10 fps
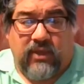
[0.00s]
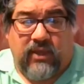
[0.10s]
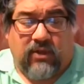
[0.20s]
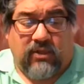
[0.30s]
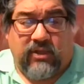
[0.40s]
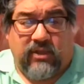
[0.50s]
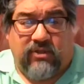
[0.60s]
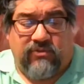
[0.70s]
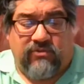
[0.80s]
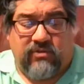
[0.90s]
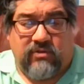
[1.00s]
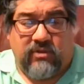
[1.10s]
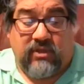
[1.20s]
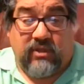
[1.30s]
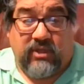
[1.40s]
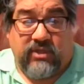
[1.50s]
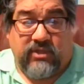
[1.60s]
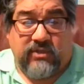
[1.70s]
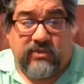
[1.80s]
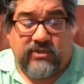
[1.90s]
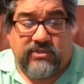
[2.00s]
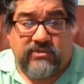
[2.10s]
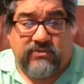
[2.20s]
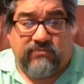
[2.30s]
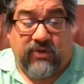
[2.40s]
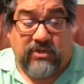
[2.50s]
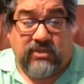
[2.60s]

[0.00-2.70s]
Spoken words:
And all it is very